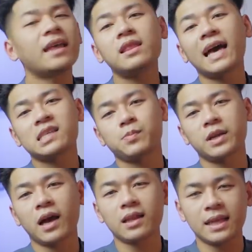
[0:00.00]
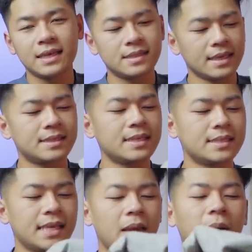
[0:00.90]
And last but not least is the
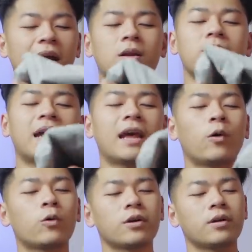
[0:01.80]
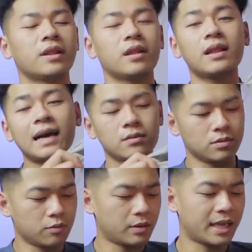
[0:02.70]
same item that I ordered in the last...
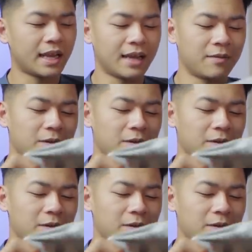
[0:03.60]
Can I